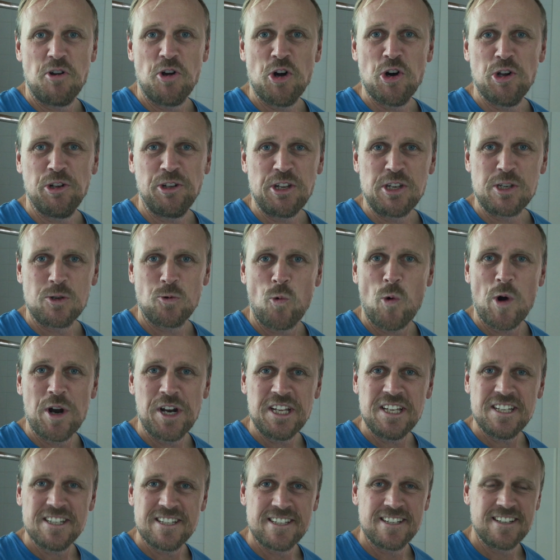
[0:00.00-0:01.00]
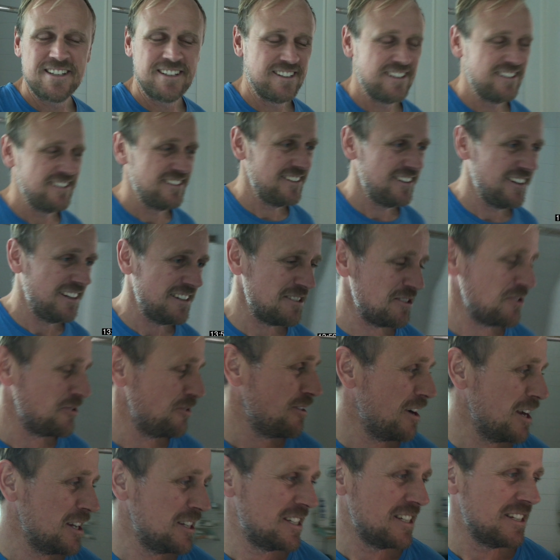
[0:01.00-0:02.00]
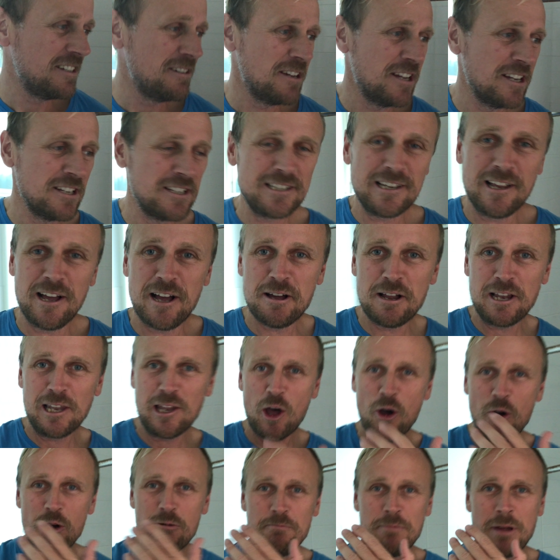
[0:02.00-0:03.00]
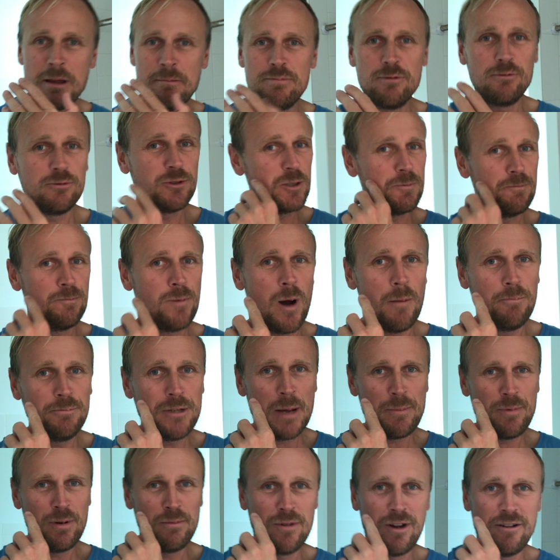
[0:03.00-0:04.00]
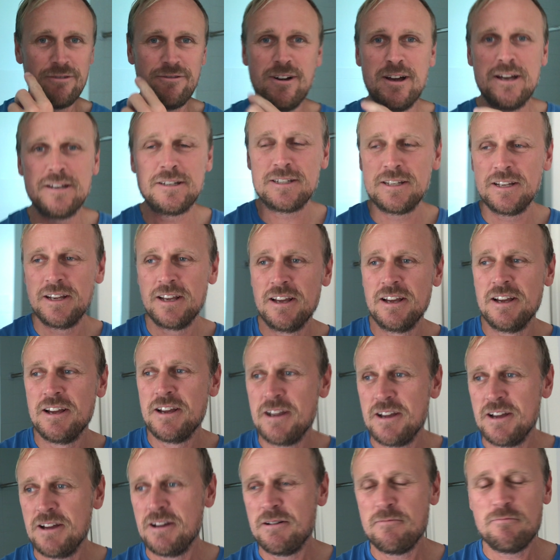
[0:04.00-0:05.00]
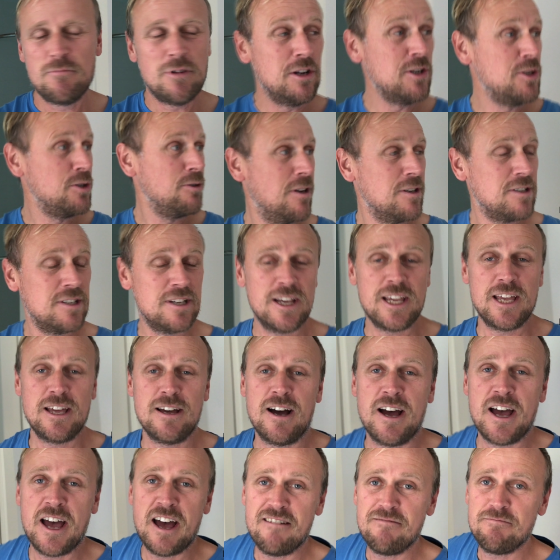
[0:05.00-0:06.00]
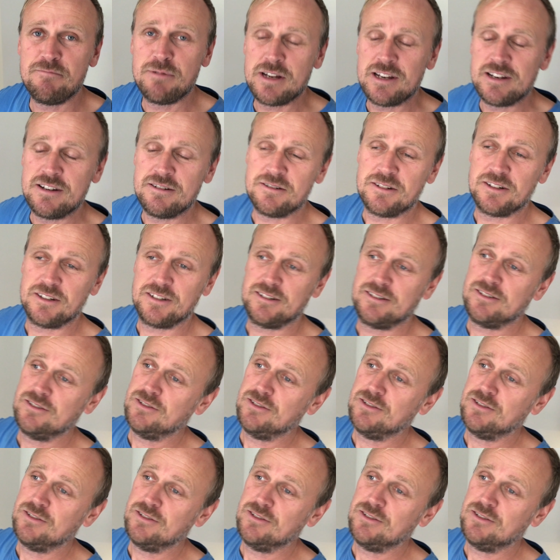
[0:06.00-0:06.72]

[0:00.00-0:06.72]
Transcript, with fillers: early 20s. That's crazy. That's a lone pimple just popped up on my face. Mind you, I tell you, I have been